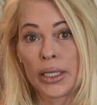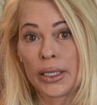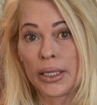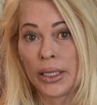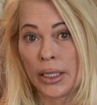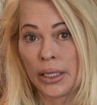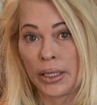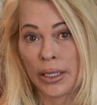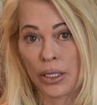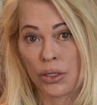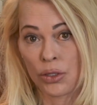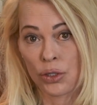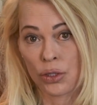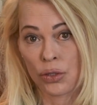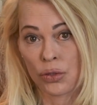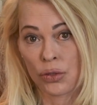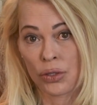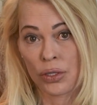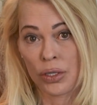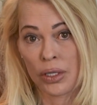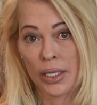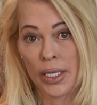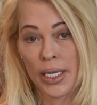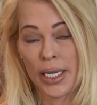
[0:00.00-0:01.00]

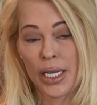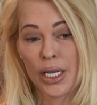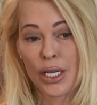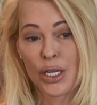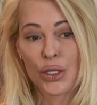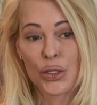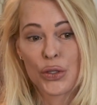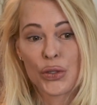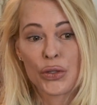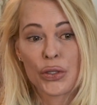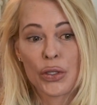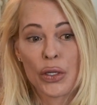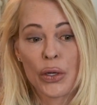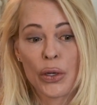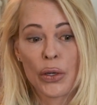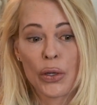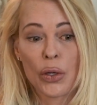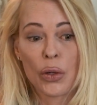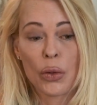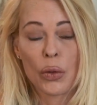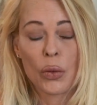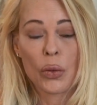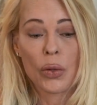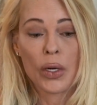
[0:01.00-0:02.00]
teenagers.
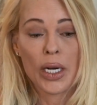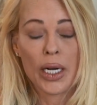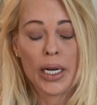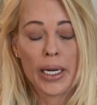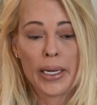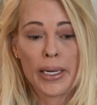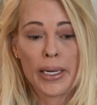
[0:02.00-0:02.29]
So